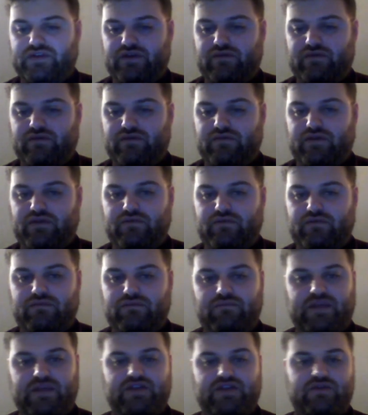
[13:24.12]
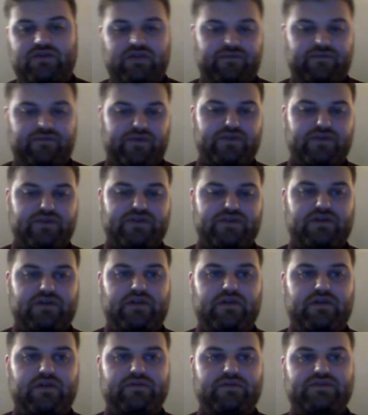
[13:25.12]
you make sure the vaults are
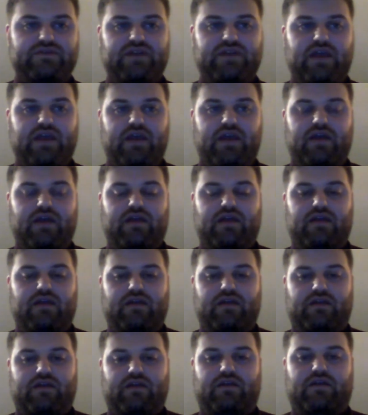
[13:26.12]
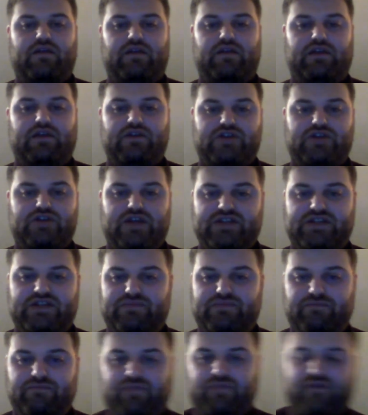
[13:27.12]
closed, you
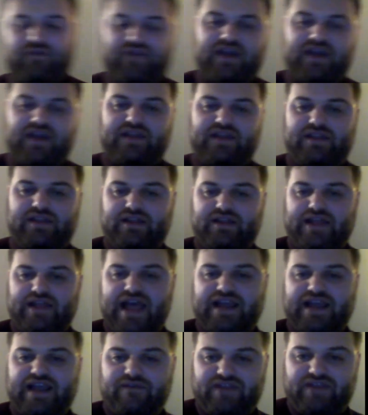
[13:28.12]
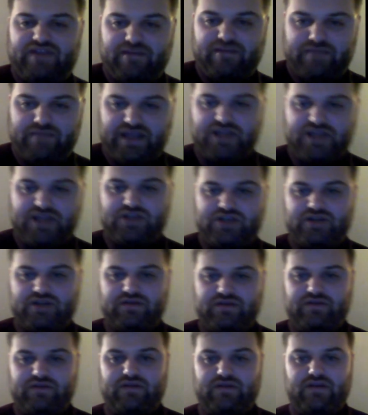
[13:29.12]
just provide the lack of
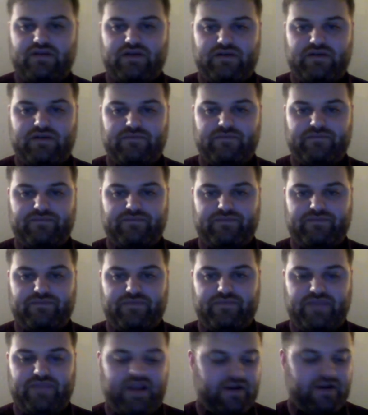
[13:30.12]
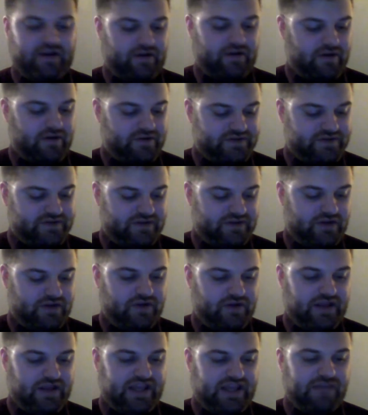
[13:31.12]
temptation that occurs, and
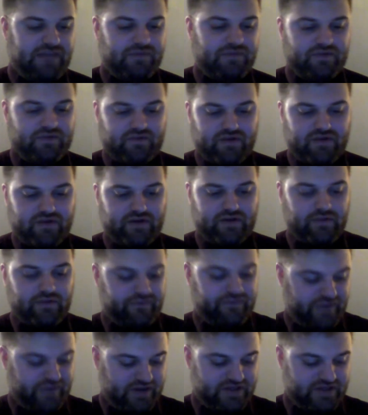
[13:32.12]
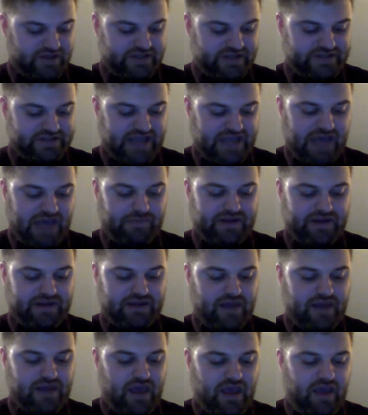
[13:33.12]
you can keep those critical functions
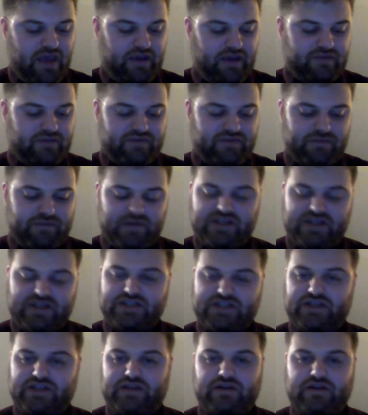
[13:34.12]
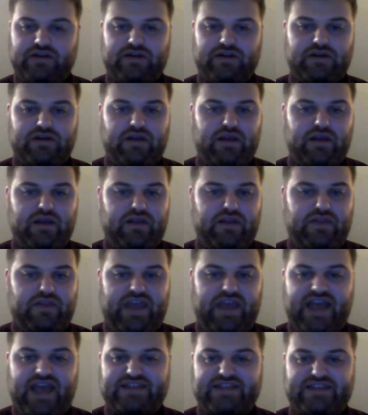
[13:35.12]
happening, because when the money's secure,
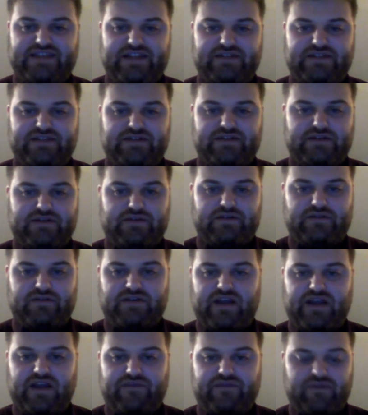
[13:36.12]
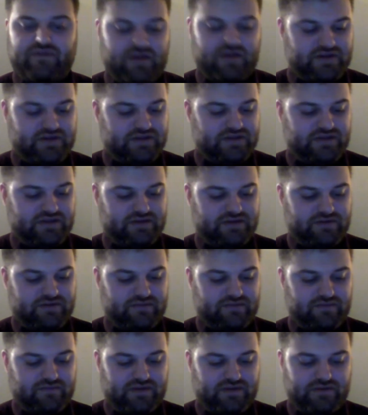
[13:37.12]
the assets are not fraudulent,
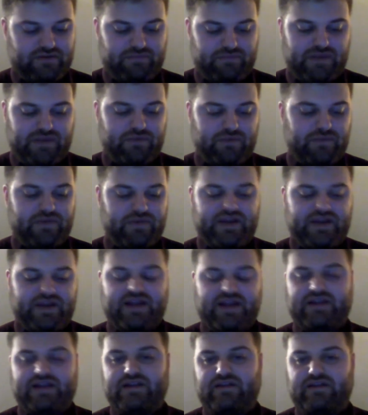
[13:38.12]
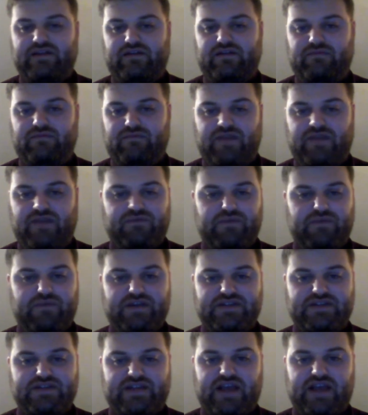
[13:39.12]
when people are protected,
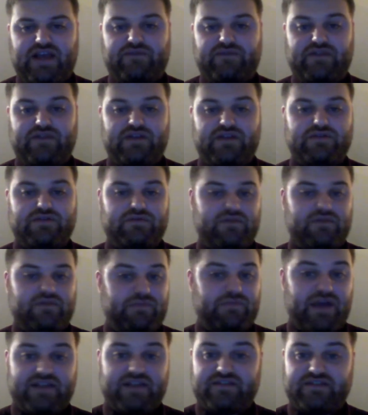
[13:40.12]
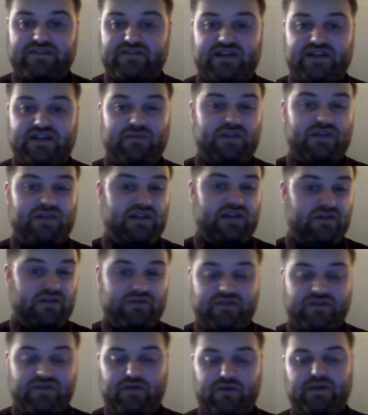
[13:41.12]
information is confidential, deposits are coming in,
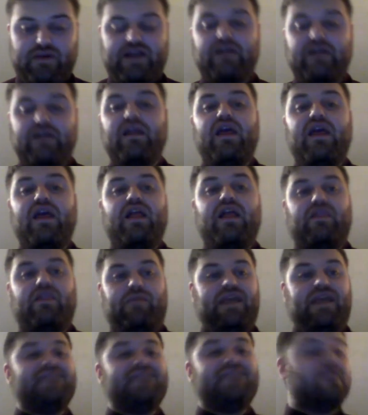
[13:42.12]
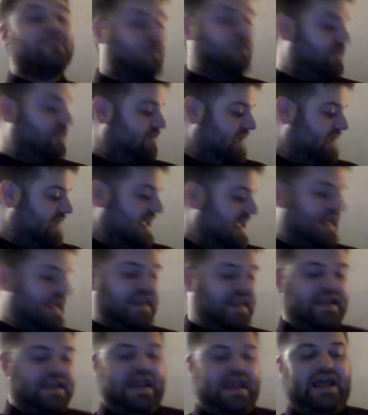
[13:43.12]
loans are going out, the bank's doing
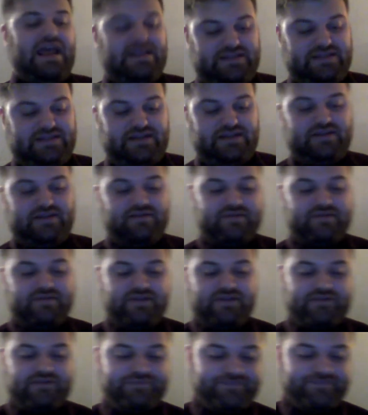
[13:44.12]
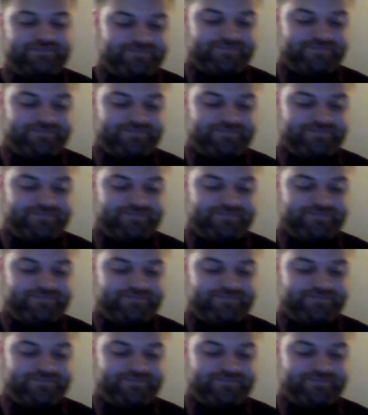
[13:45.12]
fantastic. So